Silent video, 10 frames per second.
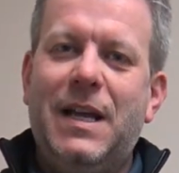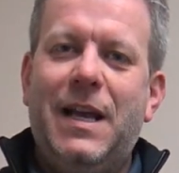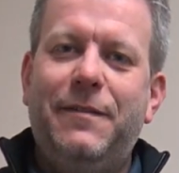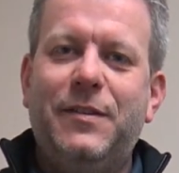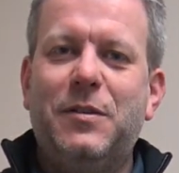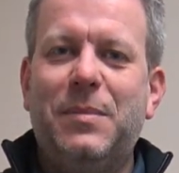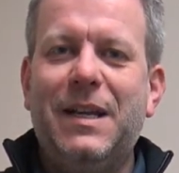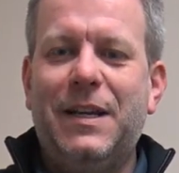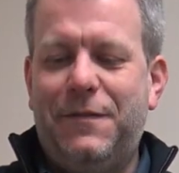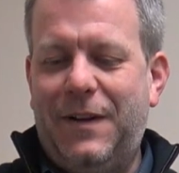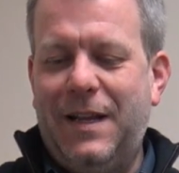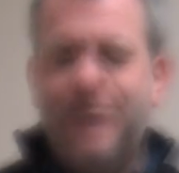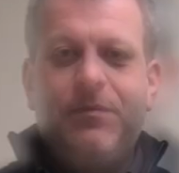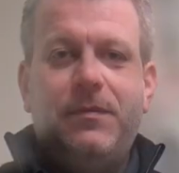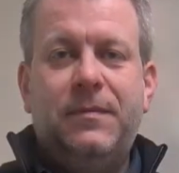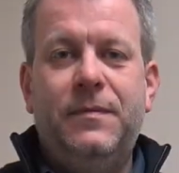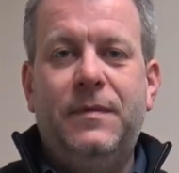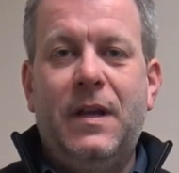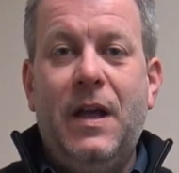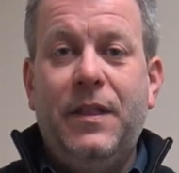if it's completely flat.
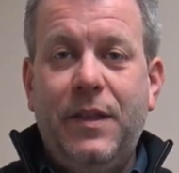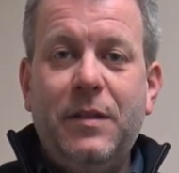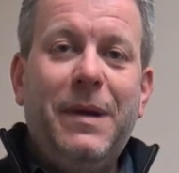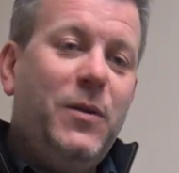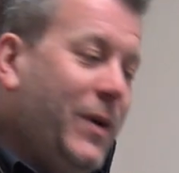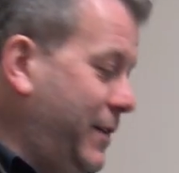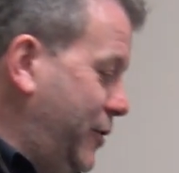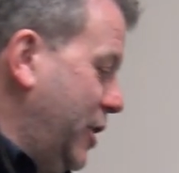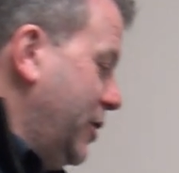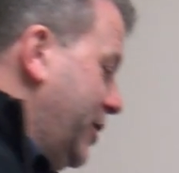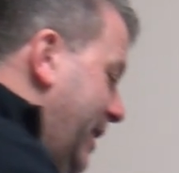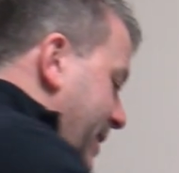The other main way of charging